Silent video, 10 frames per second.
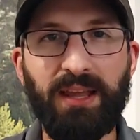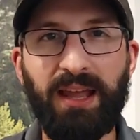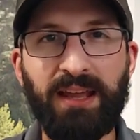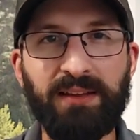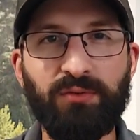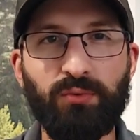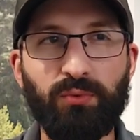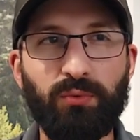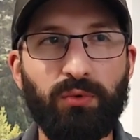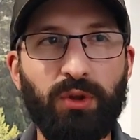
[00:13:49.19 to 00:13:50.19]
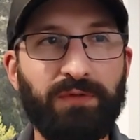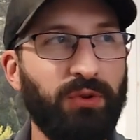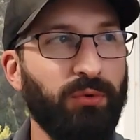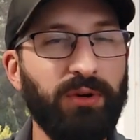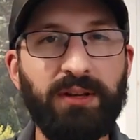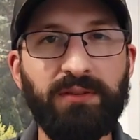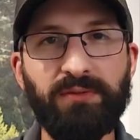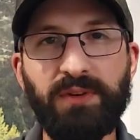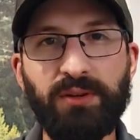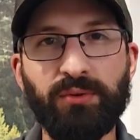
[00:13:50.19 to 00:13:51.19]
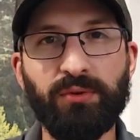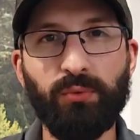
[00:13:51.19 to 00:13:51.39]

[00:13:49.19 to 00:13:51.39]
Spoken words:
And if you're in the field,